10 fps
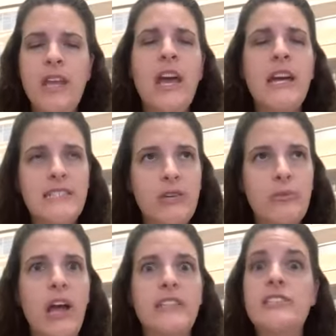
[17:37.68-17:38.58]
I said
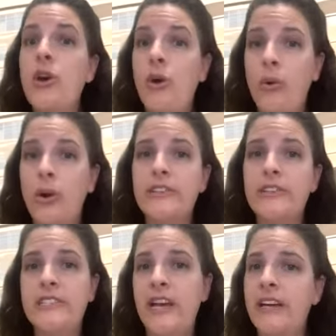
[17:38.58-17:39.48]
rugs,
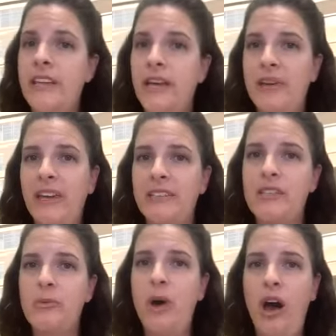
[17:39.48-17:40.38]
cords, tuck them against
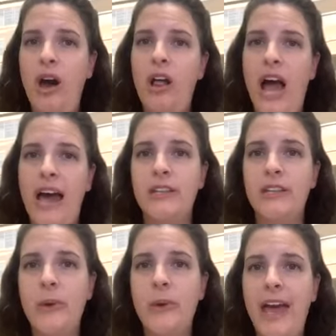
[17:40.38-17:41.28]
the wall, out of
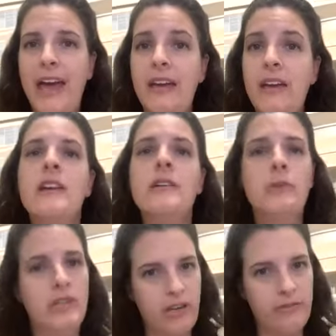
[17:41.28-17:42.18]
the way.
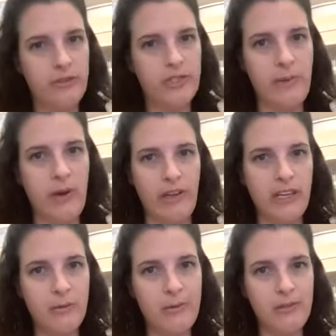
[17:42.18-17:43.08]
Watch out for small
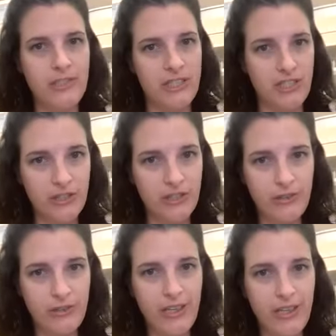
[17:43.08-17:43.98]
animals and
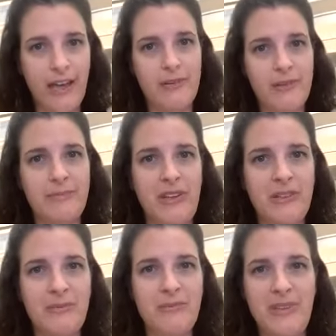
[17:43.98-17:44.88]
children. I always
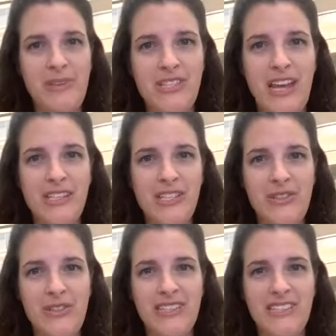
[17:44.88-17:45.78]
mention that too,
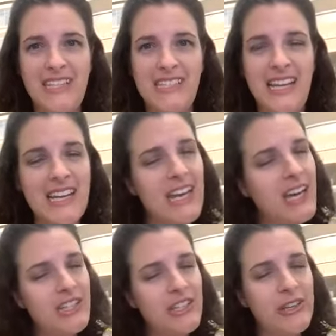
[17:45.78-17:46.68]
because they tend to get
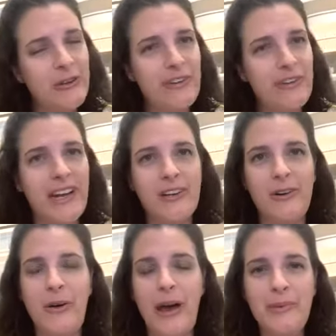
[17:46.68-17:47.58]
under your feet. I don't
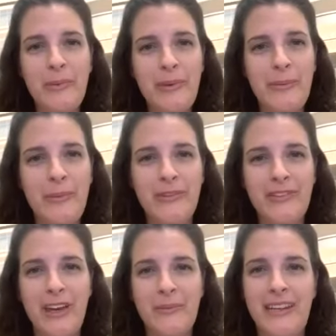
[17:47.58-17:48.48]
know how many people have
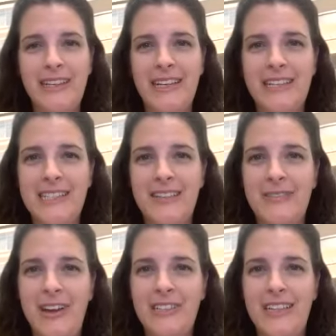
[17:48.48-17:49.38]
come in because they've
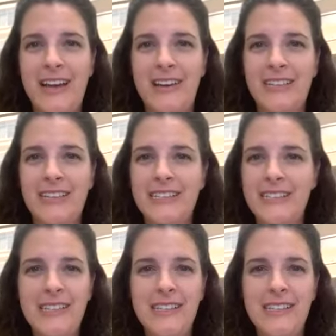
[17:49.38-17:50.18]
fallen down because